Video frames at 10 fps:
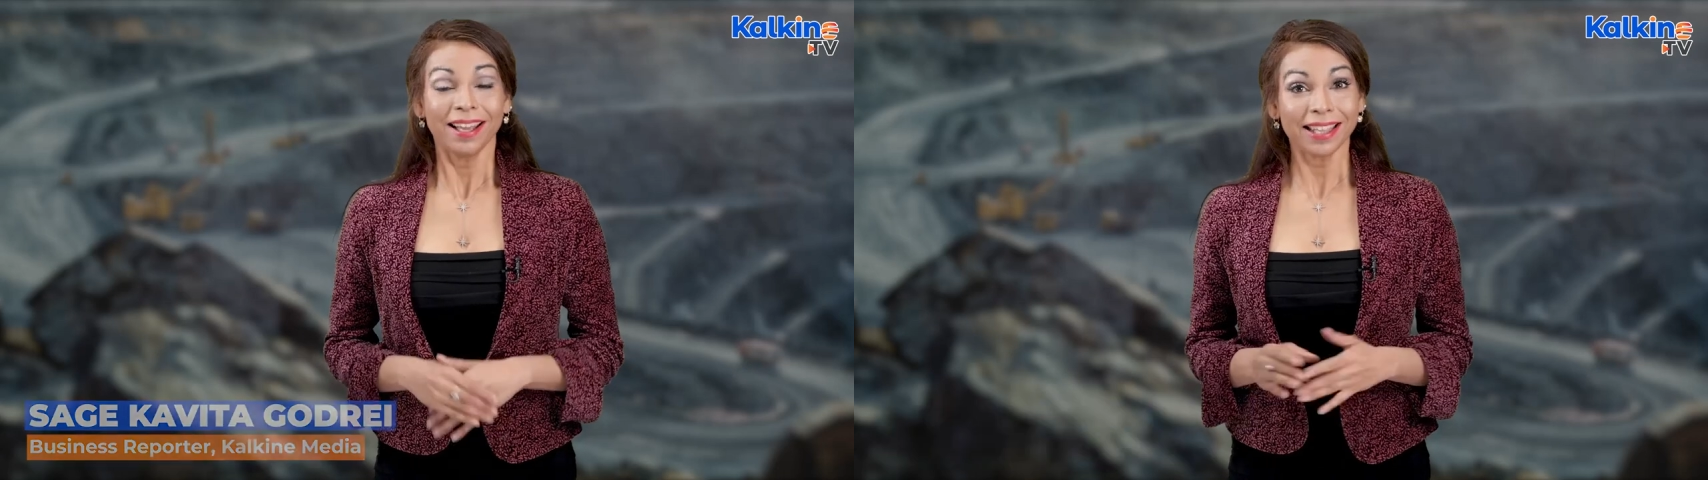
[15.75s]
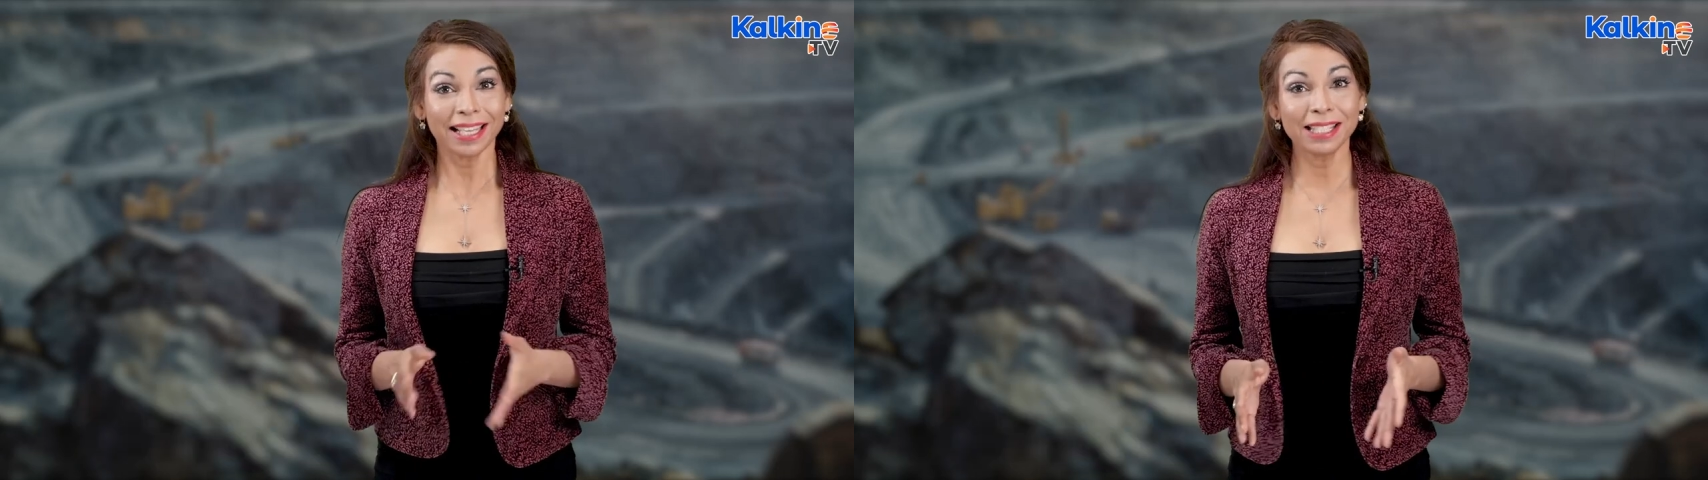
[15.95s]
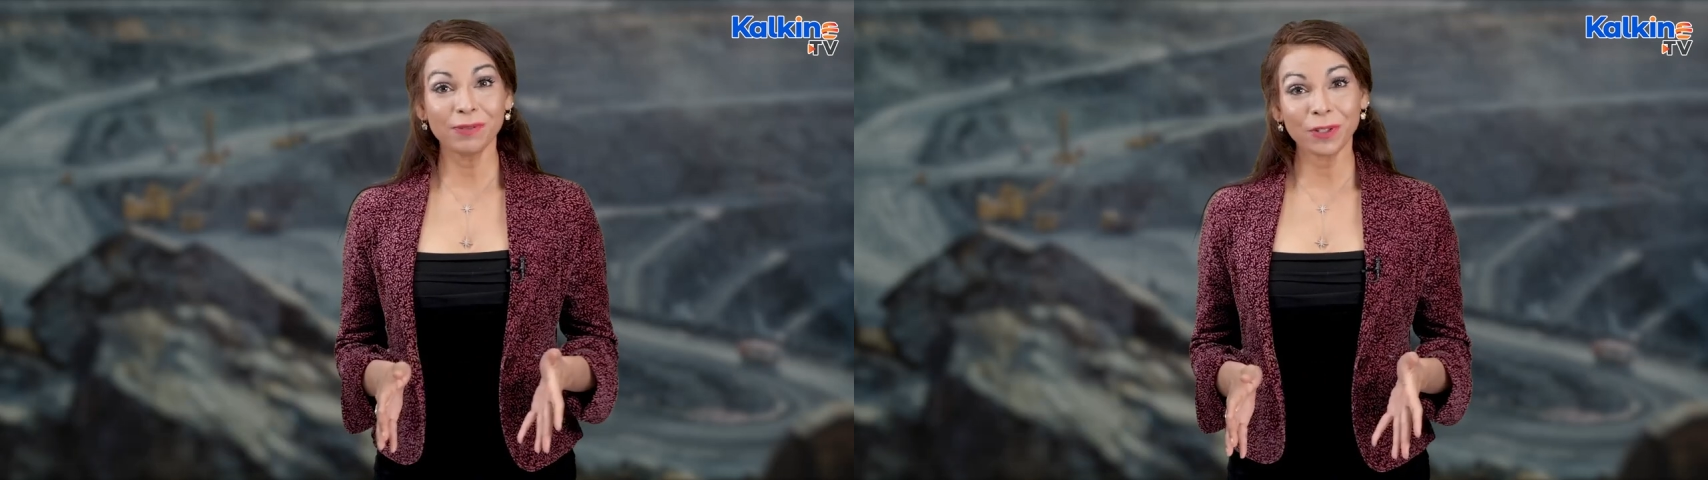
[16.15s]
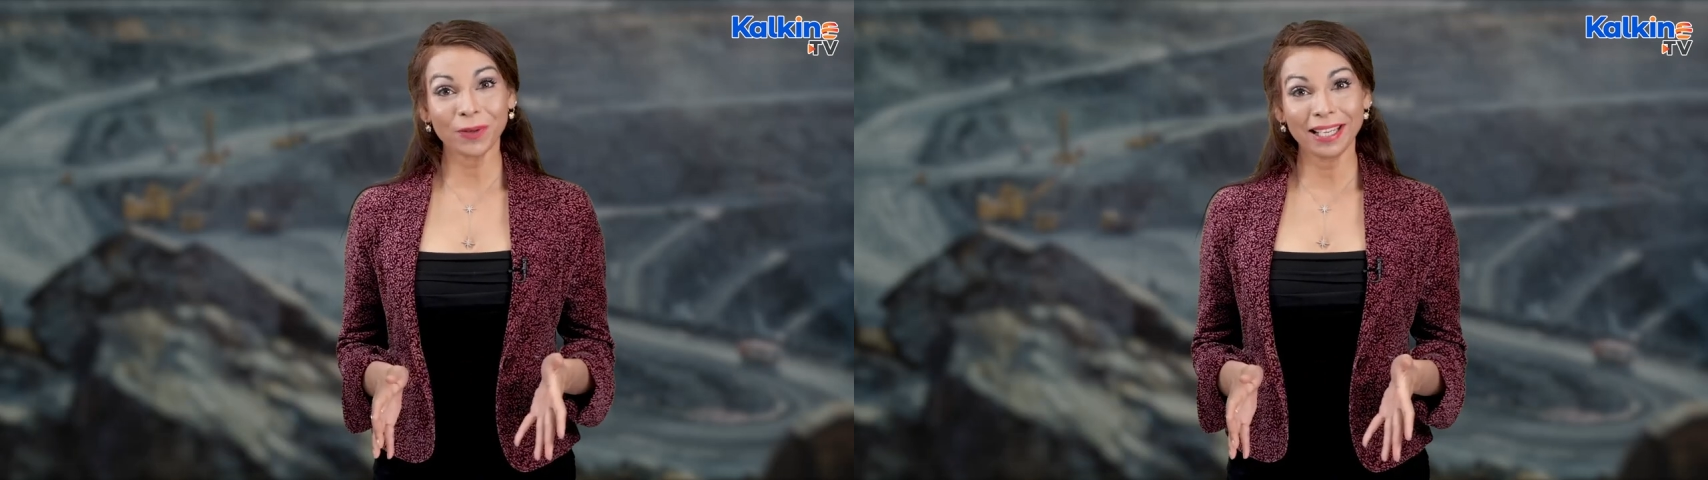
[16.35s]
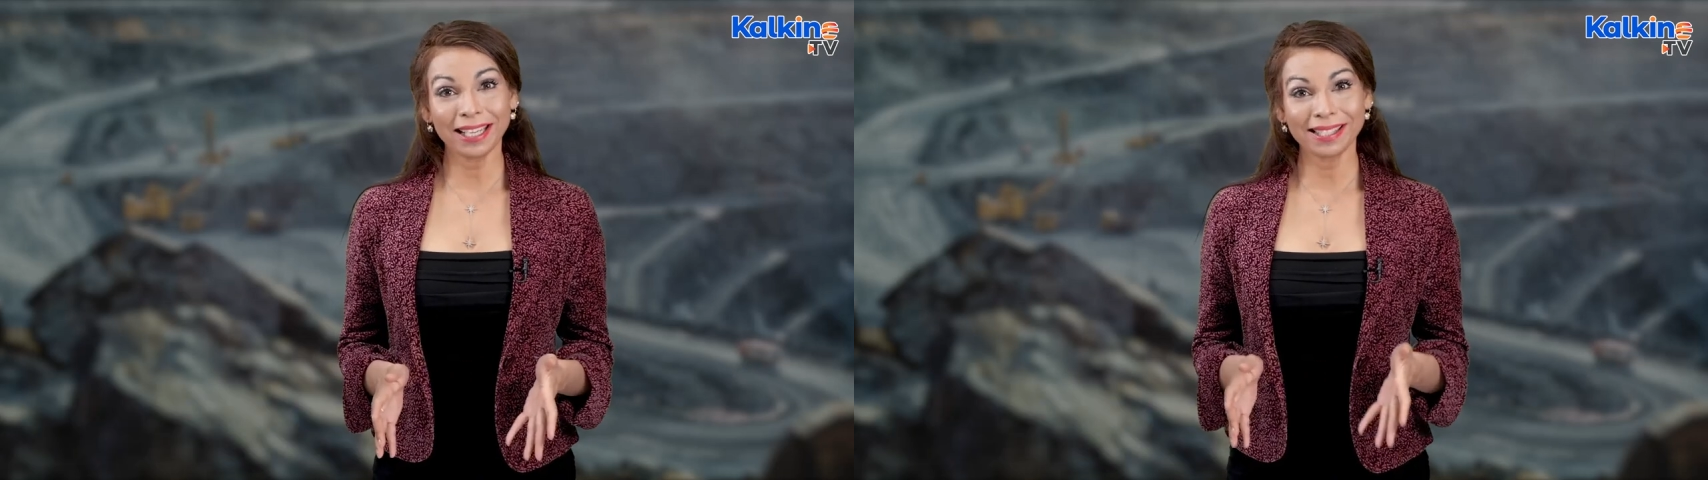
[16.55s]
Thanks for
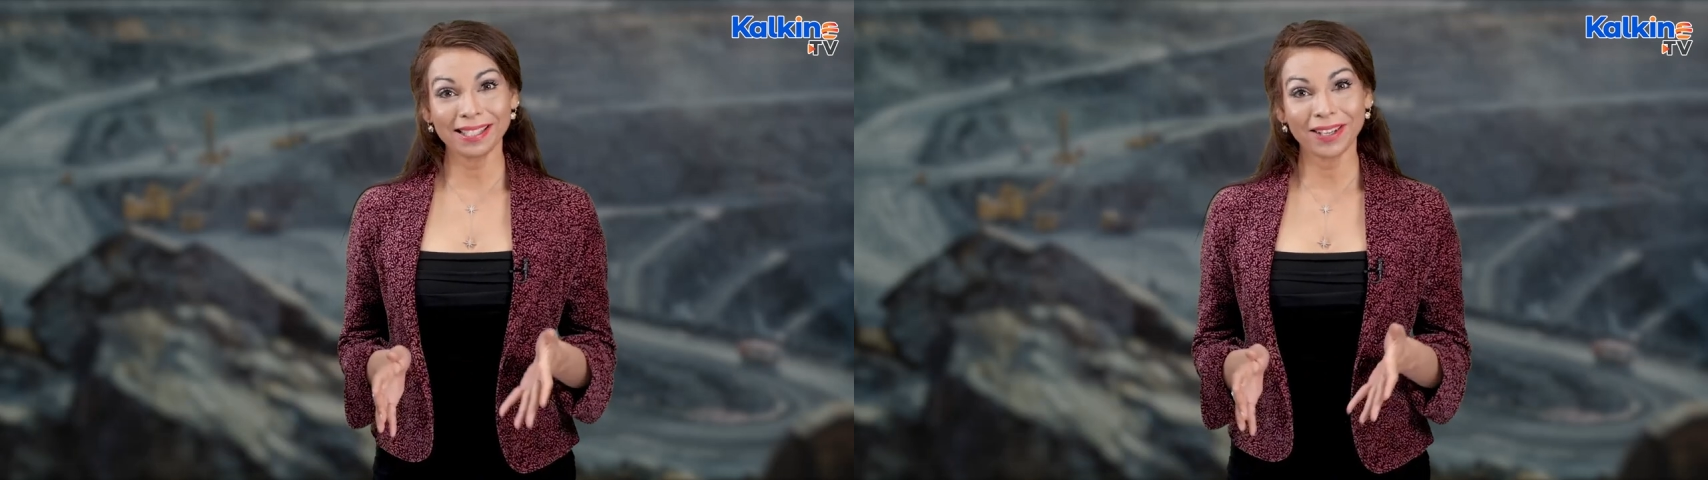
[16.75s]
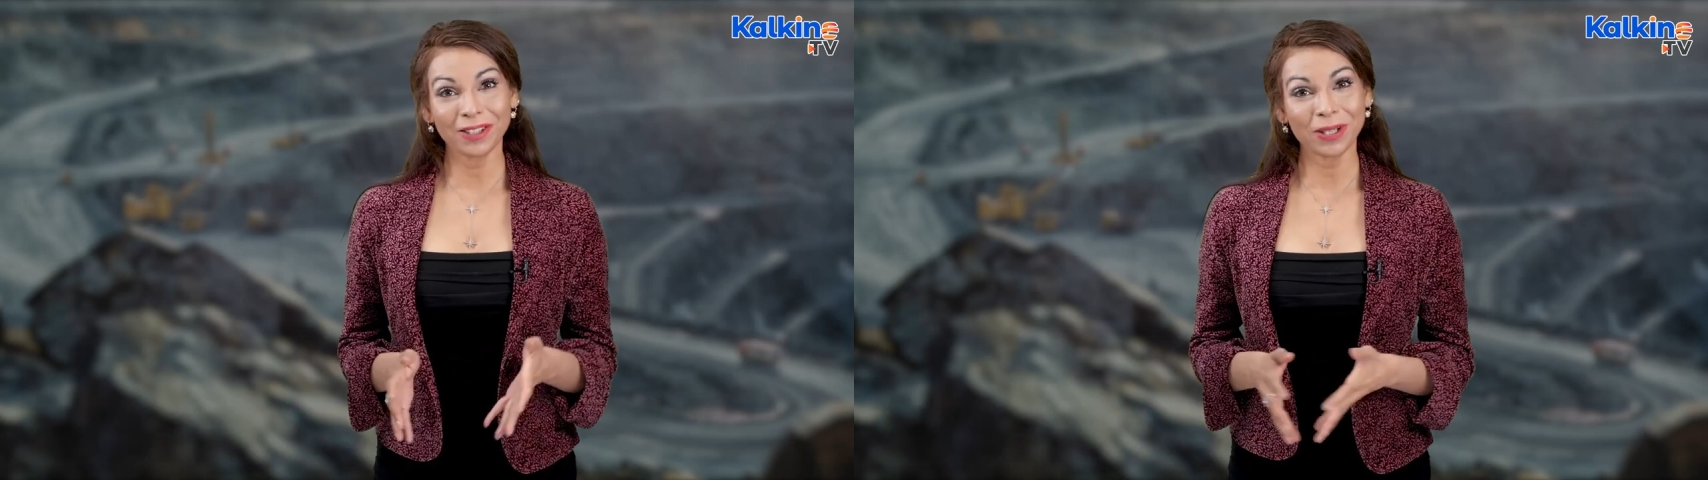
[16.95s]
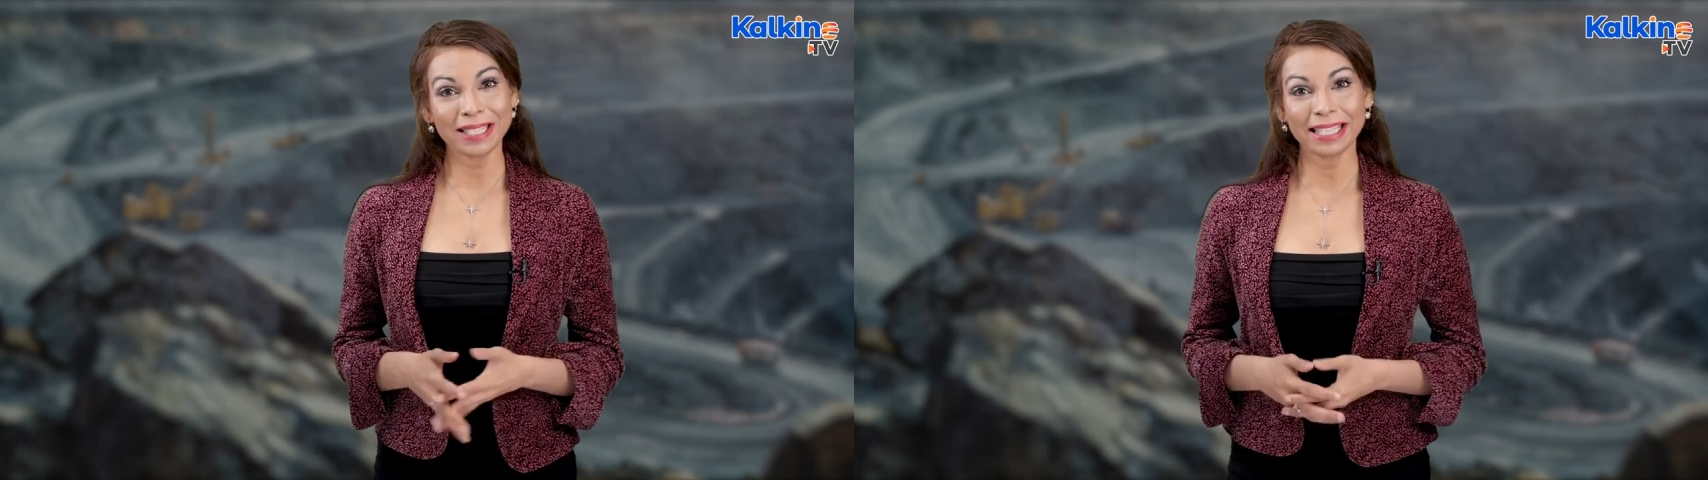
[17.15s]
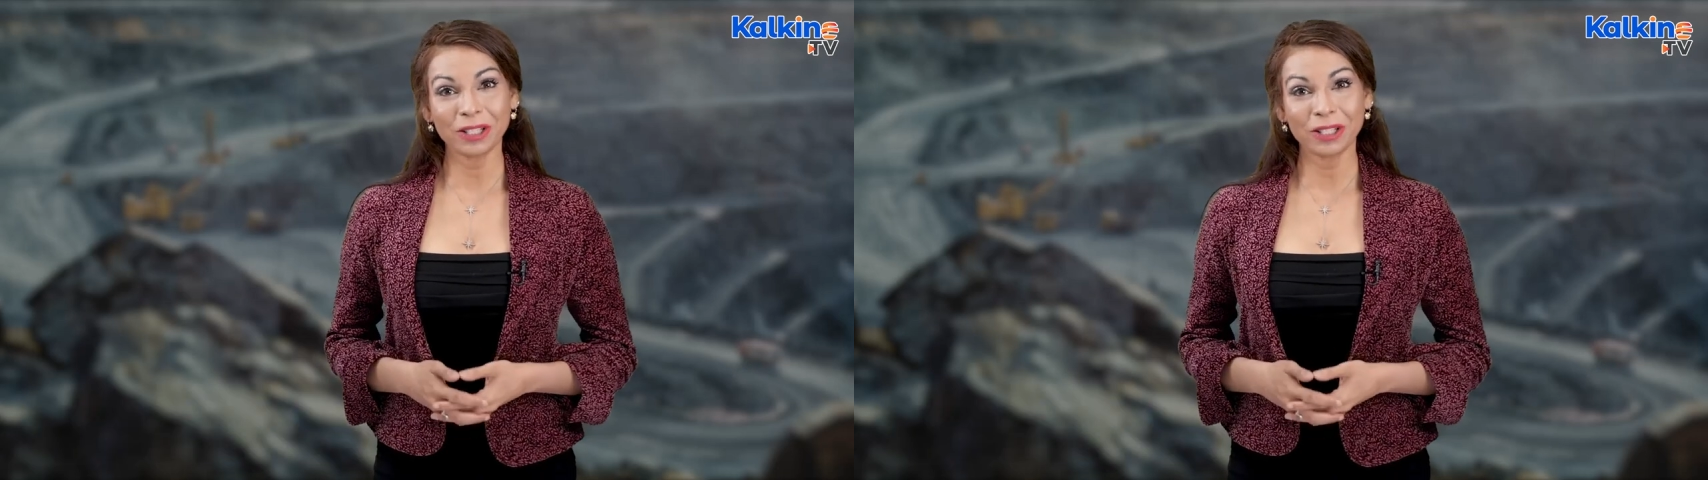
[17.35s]
joining us on our trending